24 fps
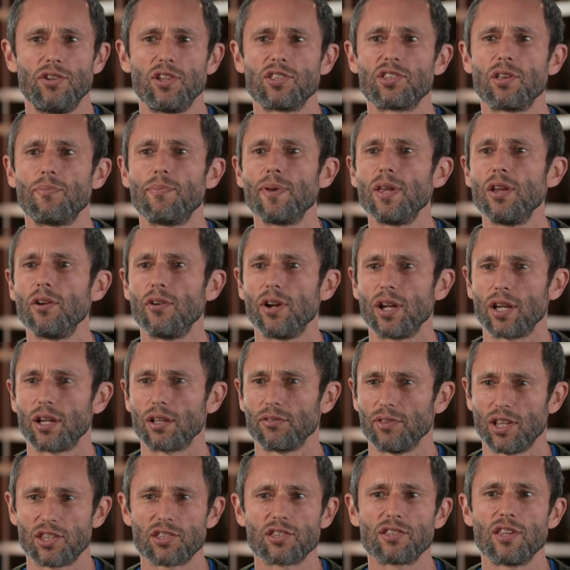disappearing.
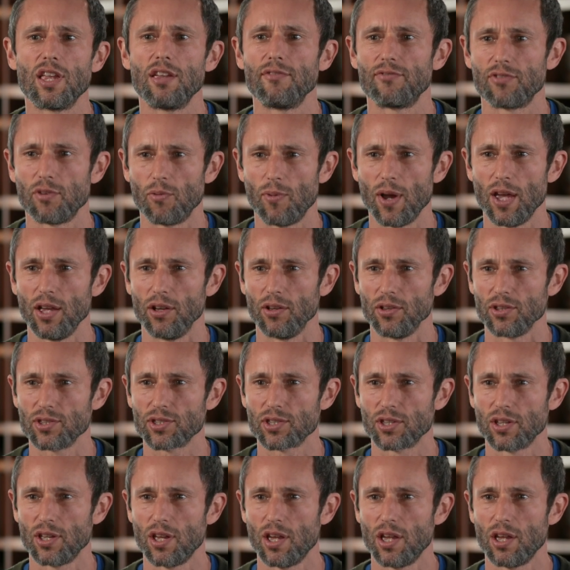Let's save the
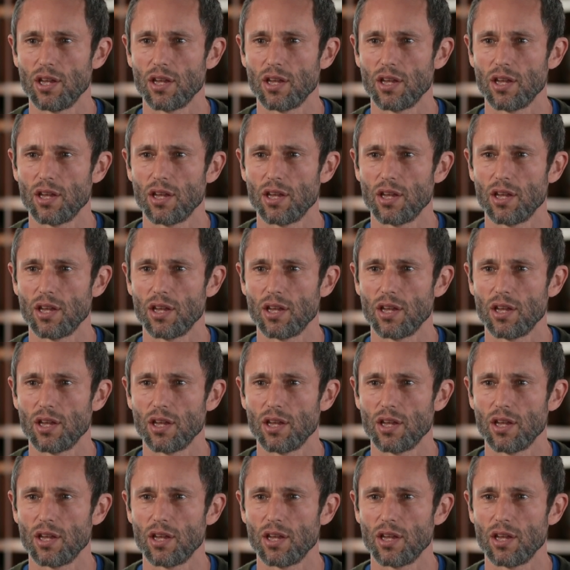whales.